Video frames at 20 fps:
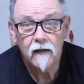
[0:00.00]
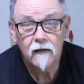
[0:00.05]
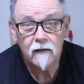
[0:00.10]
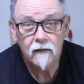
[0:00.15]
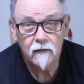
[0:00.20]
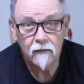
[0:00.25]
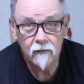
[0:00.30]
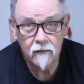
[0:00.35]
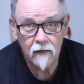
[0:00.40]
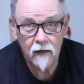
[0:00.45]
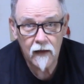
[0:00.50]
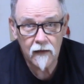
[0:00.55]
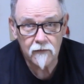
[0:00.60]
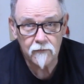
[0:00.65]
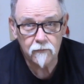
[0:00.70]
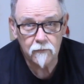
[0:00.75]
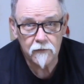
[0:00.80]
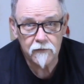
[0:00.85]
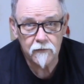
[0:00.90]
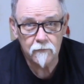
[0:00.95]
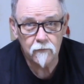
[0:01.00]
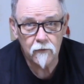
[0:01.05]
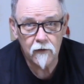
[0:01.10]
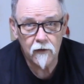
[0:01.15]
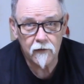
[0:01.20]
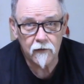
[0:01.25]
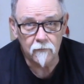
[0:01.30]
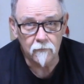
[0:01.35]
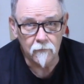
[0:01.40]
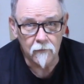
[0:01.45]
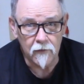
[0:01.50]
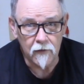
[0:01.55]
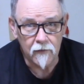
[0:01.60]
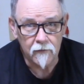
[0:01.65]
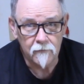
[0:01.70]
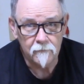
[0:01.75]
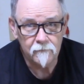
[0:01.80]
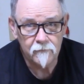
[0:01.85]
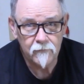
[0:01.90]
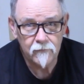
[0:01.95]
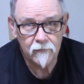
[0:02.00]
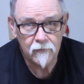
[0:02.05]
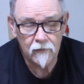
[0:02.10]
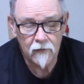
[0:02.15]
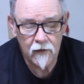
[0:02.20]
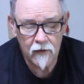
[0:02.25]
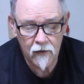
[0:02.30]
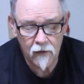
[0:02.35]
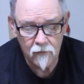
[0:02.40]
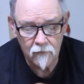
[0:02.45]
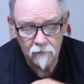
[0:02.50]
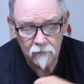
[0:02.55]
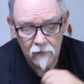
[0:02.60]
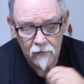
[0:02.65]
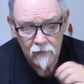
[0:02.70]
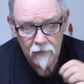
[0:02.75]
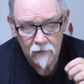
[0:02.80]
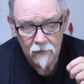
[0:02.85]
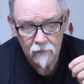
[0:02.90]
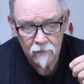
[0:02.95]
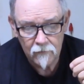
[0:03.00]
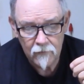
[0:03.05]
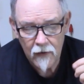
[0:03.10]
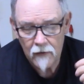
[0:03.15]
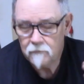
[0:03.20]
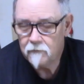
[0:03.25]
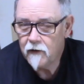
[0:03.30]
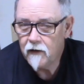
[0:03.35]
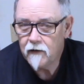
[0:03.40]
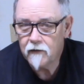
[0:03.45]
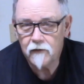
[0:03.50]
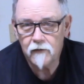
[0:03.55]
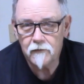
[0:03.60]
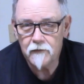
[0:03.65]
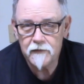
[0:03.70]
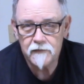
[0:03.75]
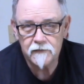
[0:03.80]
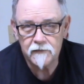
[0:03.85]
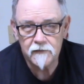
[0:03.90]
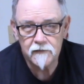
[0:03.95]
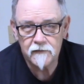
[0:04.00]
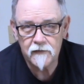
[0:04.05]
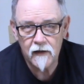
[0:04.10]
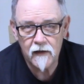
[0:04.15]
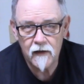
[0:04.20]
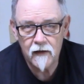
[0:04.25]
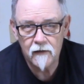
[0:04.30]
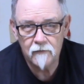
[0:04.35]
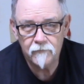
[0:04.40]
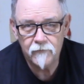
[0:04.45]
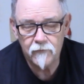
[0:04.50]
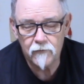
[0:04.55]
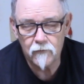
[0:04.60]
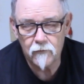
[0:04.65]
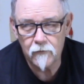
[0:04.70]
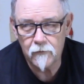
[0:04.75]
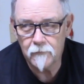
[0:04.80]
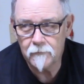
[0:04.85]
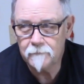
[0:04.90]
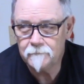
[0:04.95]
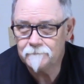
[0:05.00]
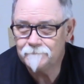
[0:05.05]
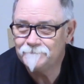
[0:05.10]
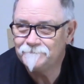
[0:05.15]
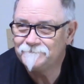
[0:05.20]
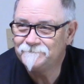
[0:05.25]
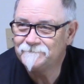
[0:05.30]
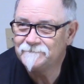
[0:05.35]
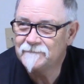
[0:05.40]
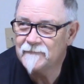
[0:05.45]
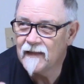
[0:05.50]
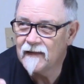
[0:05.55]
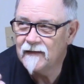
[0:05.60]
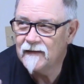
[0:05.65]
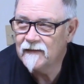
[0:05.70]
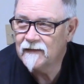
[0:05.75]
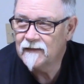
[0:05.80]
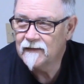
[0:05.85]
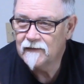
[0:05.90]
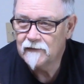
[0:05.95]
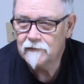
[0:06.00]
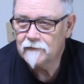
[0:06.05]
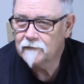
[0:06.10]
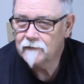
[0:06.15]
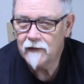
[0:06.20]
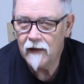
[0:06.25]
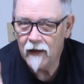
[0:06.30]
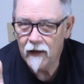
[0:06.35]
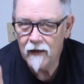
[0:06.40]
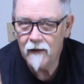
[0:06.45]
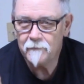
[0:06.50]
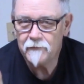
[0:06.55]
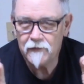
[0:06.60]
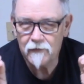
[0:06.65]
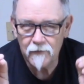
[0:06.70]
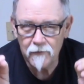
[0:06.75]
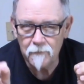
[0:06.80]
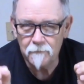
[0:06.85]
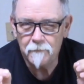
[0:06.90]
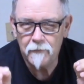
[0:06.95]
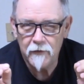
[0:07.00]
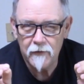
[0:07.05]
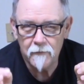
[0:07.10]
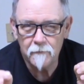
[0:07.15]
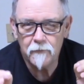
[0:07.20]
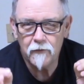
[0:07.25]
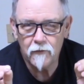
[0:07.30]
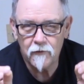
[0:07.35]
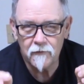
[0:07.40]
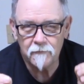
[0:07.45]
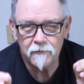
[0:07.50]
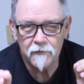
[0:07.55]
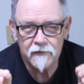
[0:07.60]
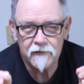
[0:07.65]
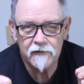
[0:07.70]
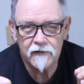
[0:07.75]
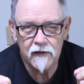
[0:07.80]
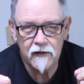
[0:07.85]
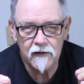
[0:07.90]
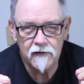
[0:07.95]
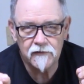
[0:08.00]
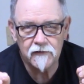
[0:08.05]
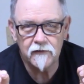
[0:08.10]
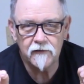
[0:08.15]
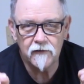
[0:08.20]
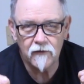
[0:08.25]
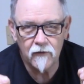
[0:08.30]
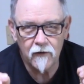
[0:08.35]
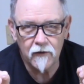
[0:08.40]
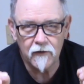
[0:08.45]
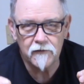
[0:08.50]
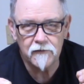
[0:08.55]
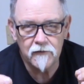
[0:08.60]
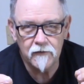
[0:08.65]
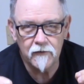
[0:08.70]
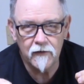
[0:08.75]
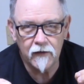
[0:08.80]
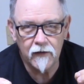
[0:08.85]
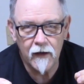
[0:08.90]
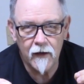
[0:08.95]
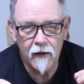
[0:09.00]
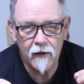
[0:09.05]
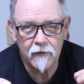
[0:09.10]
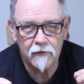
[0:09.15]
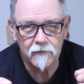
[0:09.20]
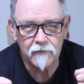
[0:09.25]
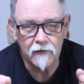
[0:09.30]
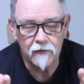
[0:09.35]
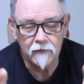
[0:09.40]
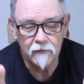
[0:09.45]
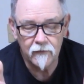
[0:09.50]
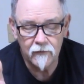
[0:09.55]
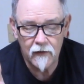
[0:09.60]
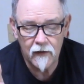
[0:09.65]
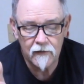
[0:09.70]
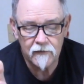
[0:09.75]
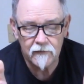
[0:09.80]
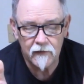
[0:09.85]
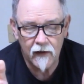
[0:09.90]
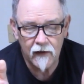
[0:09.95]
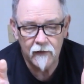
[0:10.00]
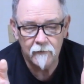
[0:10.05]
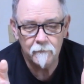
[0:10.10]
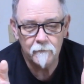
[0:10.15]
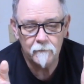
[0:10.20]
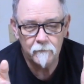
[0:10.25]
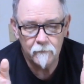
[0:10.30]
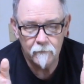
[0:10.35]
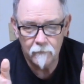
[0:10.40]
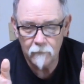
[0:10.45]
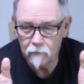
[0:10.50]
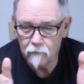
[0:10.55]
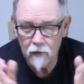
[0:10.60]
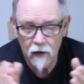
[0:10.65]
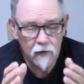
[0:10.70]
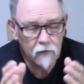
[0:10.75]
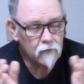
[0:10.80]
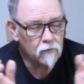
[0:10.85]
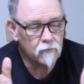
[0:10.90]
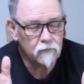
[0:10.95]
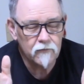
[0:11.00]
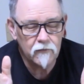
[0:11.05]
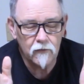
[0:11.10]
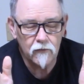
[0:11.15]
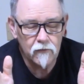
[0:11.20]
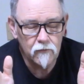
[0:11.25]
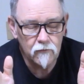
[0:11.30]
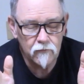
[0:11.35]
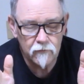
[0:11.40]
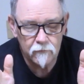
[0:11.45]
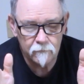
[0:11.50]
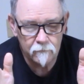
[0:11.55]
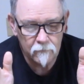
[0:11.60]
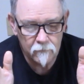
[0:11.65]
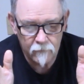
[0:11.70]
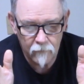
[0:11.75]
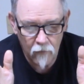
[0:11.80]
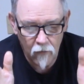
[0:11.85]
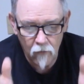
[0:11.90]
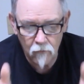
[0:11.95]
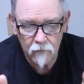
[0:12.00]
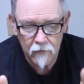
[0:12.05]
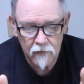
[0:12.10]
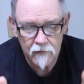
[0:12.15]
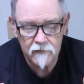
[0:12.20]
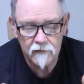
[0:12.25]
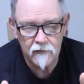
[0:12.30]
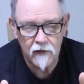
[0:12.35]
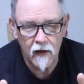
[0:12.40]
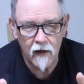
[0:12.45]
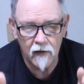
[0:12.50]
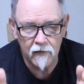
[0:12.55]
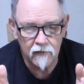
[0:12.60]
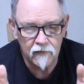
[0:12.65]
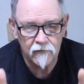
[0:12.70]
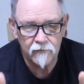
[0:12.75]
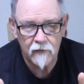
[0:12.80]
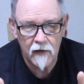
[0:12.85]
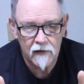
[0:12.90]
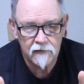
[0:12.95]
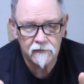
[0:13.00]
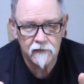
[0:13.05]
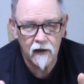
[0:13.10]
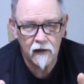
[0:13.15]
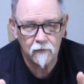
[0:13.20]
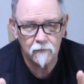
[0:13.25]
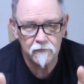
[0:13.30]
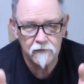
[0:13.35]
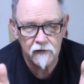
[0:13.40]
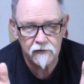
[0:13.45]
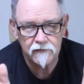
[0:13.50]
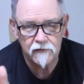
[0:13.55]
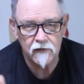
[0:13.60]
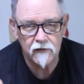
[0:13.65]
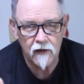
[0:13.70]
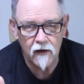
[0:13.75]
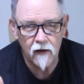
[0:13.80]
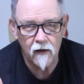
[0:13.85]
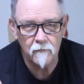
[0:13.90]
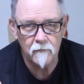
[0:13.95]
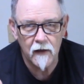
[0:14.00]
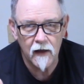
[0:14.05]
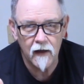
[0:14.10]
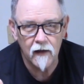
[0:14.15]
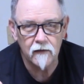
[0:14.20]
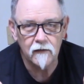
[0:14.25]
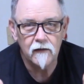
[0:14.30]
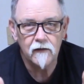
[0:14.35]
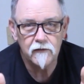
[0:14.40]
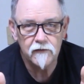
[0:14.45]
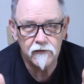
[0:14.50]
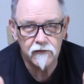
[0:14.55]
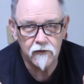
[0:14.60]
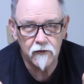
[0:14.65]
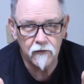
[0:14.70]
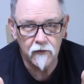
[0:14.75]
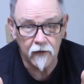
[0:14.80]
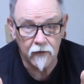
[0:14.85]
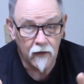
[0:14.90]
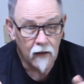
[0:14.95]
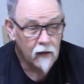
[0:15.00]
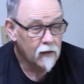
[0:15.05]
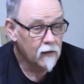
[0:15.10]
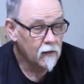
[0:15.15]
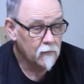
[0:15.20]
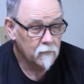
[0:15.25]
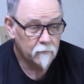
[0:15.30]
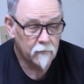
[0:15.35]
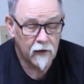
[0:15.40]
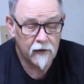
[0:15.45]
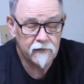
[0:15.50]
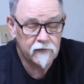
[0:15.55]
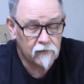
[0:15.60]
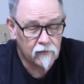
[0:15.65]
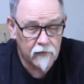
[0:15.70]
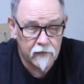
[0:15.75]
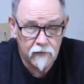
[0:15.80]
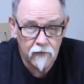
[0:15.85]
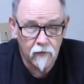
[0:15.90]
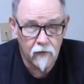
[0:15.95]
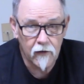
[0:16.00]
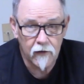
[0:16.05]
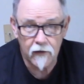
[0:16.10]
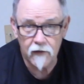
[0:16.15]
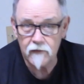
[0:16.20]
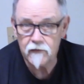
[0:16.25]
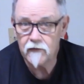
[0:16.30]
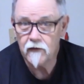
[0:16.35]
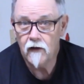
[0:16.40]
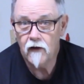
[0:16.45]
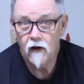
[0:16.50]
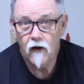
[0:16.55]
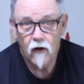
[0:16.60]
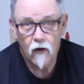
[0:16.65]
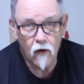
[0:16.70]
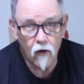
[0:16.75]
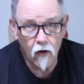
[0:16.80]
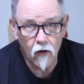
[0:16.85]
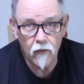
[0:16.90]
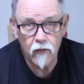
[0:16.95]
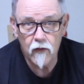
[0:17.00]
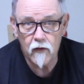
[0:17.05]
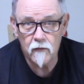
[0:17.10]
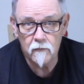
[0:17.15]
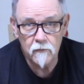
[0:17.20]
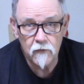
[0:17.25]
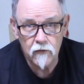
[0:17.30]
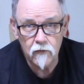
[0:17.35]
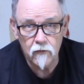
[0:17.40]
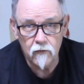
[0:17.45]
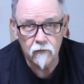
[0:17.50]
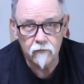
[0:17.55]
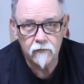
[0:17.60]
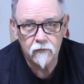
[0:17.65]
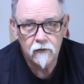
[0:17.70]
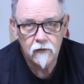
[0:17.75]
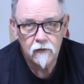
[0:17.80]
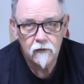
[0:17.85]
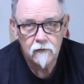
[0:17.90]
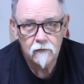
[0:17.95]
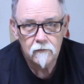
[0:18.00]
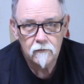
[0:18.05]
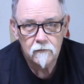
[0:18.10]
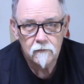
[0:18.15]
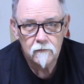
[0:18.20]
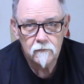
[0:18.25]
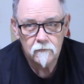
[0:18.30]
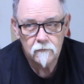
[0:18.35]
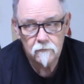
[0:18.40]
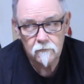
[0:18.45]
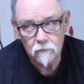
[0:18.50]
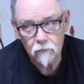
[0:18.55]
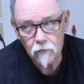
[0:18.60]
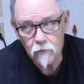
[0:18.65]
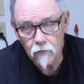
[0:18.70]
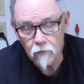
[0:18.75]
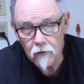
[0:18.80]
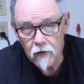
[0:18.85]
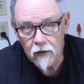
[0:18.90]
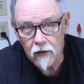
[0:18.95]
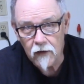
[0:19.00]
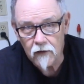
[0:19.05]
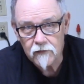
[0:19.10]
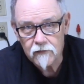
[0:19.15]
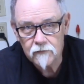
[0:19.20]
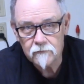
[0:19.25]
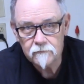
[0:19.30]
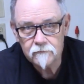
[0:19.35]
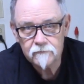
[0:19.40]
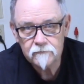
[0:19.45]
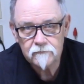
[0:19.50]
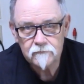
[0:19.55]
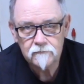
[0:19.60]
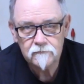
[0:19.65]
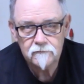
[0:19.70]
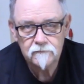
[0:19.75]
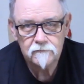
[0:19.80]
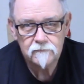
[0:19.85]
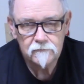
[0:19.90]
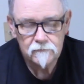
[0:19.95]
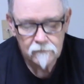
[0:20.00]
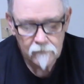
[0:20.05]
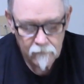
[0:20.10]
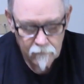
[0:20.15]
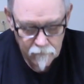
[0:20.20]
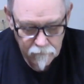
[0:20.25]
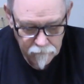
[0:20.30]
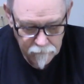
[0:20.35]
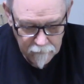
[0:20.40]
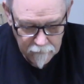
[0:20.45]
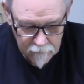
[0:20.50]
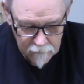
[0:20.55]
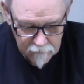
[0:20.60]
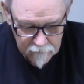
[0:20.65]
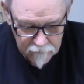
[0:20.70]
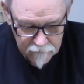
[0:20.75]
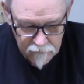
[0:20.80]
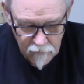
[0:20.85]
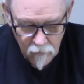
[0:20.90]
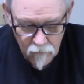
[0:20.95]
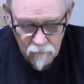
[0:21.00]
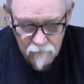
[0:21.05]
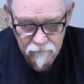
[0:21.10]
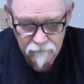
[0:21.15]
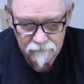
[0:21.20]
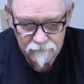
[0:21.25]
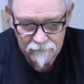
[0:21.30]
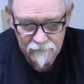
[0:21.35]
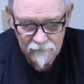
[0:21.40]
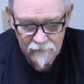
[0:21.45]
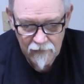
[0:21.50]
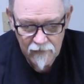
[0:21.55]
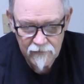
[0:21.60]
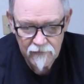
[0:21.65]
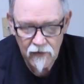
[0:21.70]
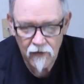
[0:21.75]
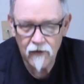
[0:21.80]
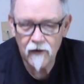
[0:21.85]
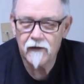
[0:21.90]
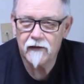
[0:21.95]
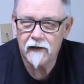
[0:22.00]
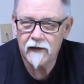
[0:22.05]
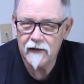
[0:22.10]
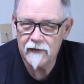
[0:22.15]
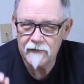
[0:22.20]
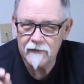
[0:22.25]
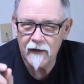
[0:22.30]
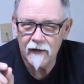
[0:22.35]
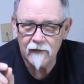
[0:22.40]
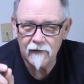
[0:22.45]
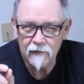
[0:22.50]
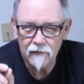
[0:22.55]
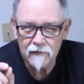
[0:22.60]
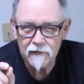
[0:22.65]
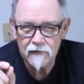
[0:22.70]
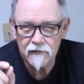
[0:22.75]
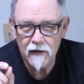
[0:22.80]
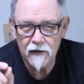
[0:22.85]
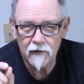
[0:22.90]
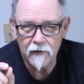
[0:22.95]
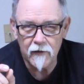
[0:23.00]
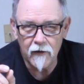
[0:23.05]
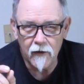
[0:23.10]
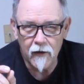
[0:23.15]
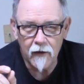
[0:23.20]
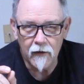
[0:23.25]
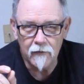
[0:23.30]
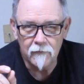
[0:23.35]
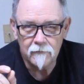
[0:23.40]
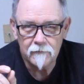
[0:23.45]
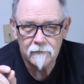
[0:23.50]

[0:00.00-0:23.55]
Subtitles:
That's what you're working with. Now, that reticle isn't designed for absolute pinpoint precision target shooting accuracy. That's a reticles whose only design is fast acquisition combat shooting. Basically targets on the move, more or less. So it's hard to get that little center dot